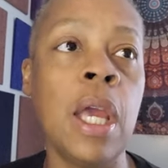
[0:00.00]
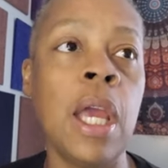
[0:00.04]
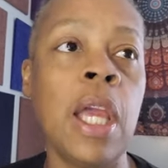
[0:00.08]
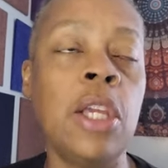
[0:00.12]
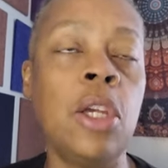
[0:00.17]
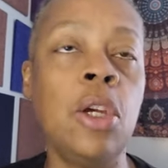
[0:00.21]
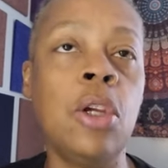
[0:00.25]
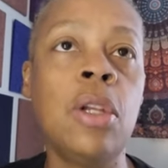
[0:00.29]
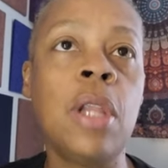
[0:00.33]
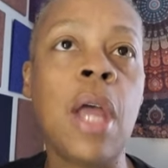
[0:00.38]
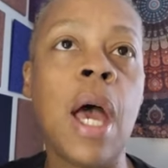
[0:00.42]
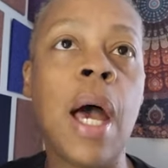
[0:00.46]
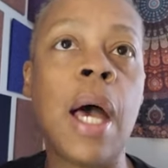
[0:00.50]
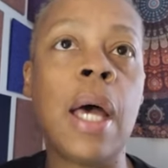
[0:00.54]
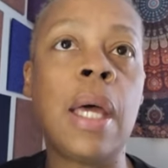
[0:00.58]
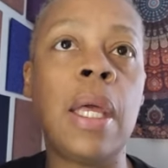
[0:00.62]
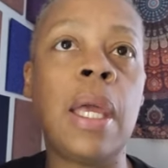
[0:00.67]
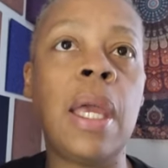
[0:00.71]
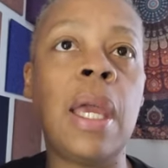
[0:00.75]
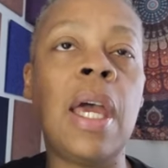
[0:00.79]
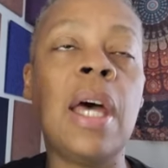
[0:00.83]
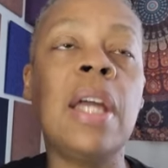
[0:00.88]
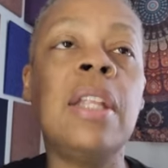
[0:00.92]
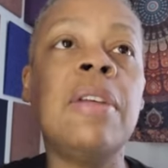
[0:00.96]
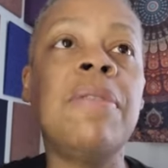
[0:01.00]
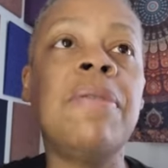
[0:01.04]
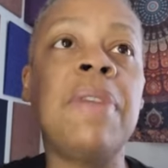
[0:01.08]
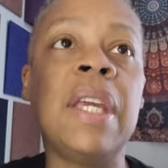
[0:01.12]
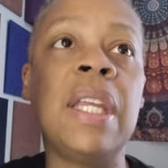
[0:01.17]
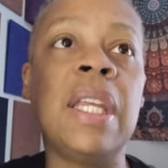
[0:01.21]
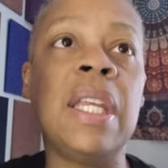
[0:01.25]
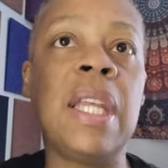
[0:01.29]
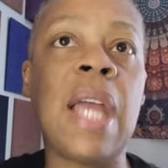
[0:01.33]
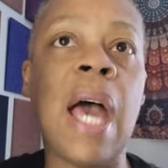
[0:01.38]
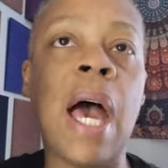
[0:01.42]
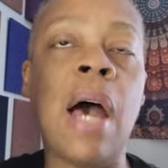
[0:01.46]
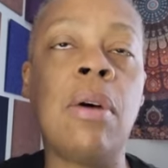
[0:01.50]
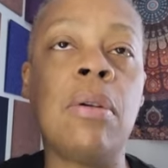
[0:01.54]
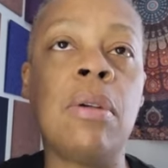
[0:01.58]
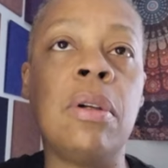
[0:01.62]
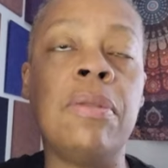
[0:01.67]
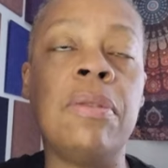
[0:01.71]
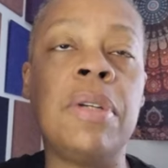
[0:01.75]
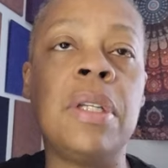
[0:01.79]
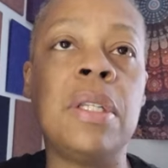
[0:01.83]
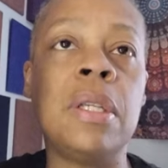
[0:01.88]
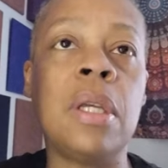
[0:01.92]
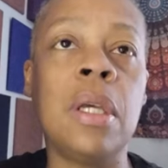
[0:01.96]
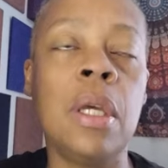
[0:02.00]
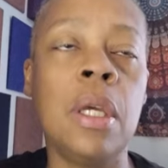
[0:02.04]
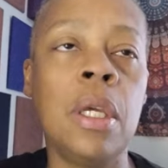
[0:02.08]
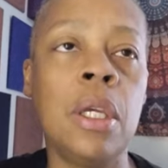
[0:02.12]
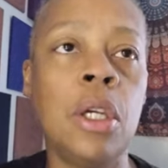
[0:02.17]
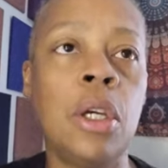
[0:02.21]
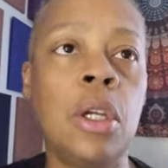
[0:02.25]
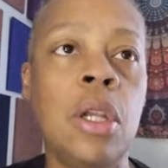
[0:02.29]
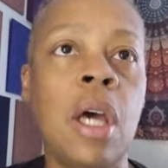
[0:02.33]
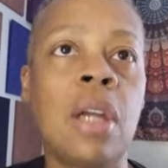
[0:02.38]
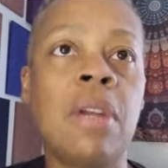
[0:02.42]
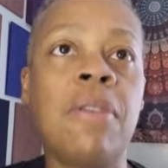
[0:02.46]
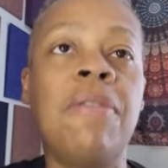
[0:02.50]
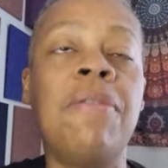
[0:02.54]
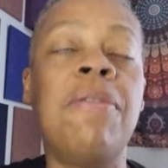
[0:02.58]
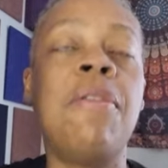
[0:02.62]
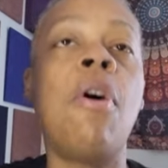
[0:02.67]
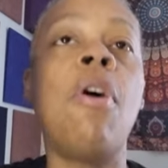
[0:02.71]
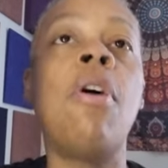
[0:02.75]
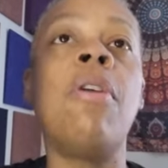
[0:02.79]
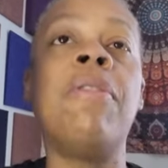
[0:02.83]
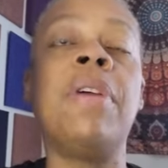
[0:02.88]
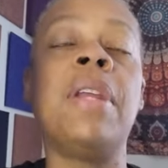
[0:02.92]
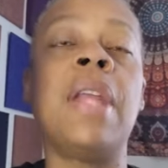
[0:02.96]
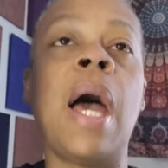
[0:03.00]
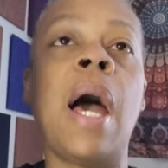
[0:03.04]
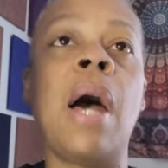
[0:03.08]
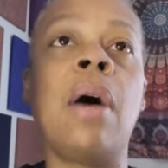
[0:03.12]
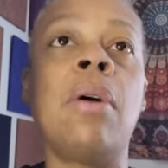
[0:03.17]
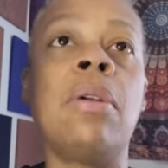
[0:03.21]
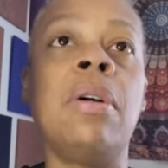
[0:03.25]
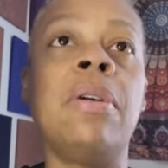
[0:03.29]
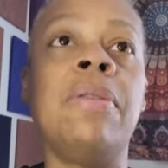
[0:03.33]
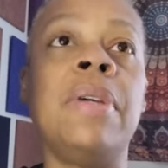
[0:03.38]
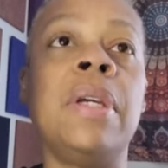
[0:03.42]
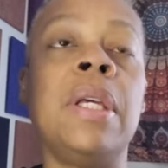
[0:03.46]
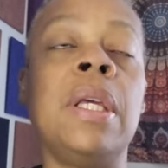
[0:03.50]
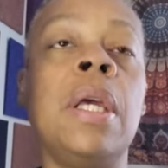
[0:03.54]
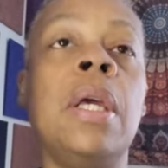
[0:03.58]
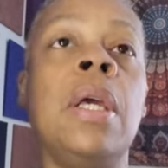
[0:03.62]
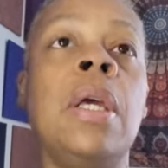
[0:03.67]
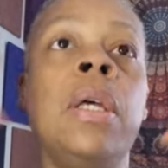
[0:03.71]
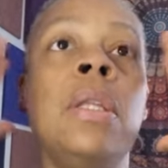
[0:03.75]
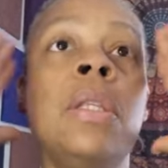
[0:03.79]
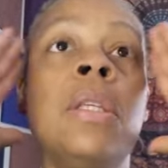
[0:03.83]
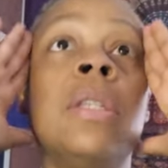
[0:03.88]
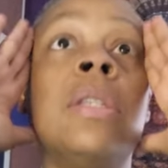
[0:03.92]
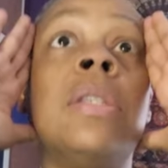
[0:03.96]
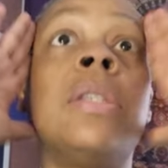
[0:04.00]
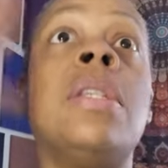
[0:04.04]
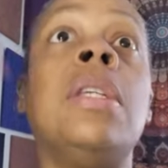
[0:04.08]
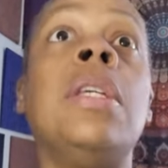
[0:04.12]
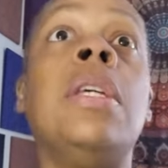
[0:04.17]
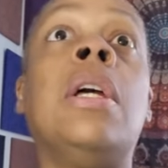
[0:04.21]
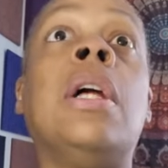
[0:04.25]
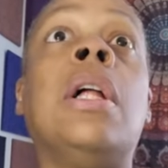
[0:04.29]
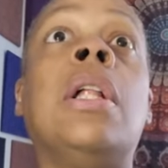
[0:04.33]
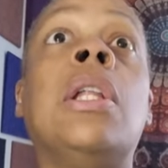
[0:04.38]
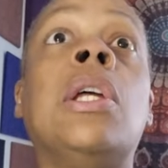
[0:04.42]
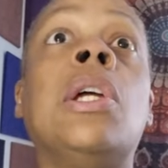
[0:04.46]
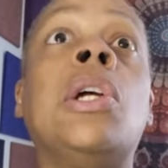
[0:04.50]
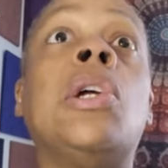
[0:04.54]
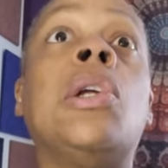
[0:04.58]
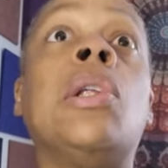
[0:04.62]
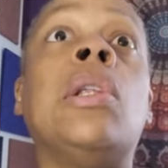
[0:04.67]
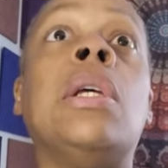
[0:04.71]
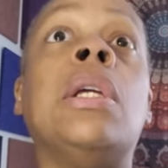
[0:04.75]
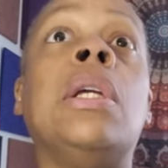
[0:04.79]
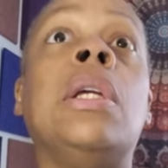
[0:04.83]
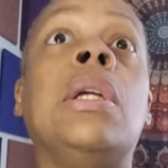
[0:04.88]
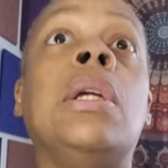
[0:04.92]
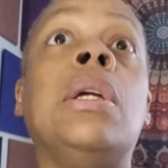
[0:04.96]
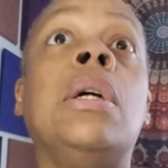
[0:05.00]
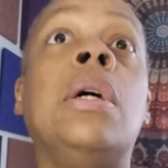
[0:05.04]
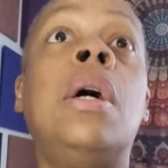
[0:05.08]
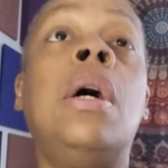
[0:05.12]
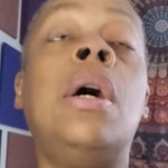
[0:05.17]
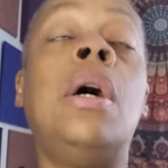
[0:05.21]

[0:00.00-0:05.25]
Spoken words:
and you're not elevating out of it, you're not evolving out of it to see clearly.